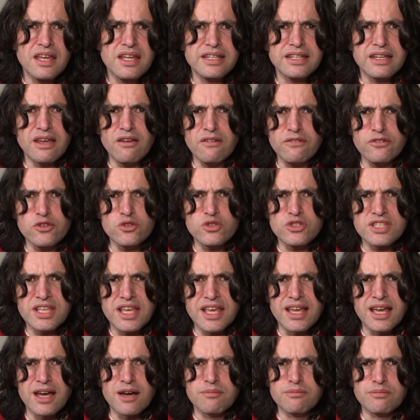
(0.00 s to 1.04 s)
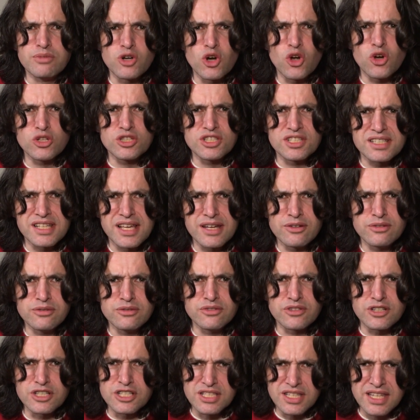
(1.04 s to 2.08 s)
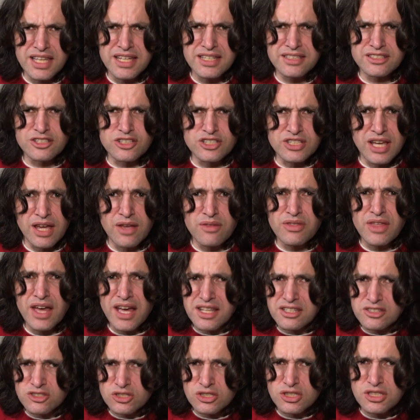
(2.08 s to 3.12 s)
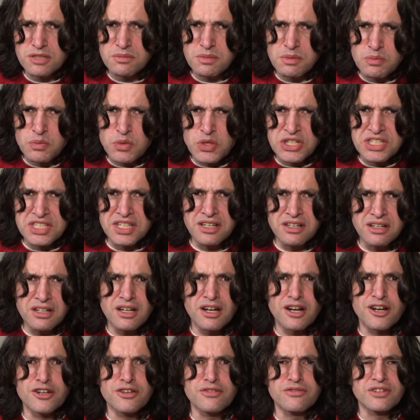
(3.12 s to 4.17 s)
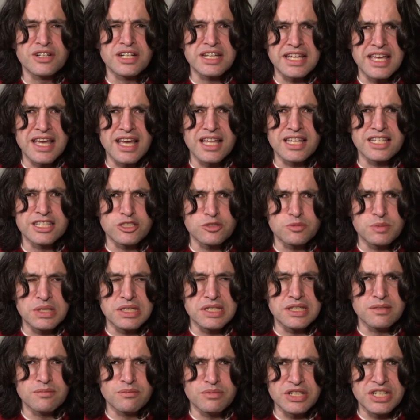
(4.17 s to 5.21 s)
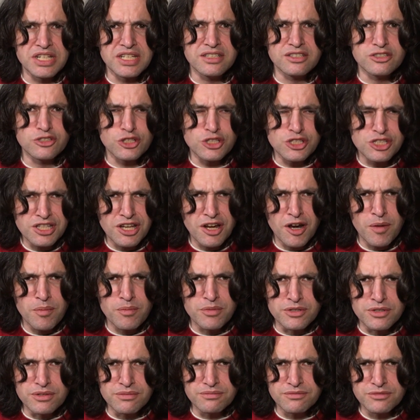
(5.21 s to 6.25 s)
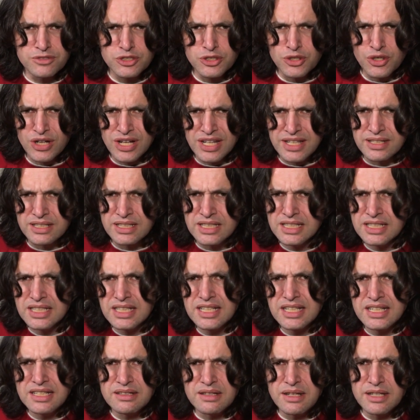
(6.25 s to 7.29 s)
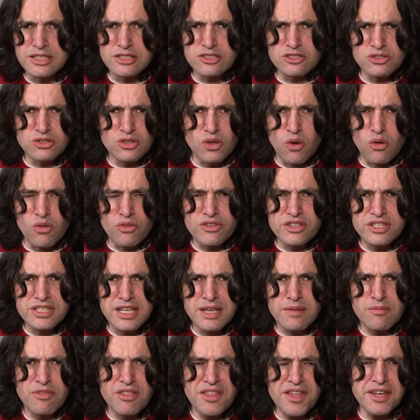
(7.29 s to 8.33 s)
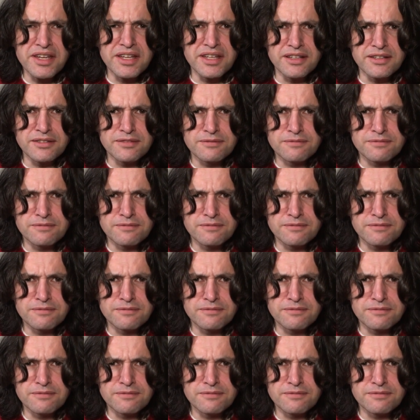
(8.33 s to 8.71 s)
Now, if you say a broad sound for a slender sound, that's going to be pretty hard for a Gaelic speaking brain to interpret, surely. It's not the same thing.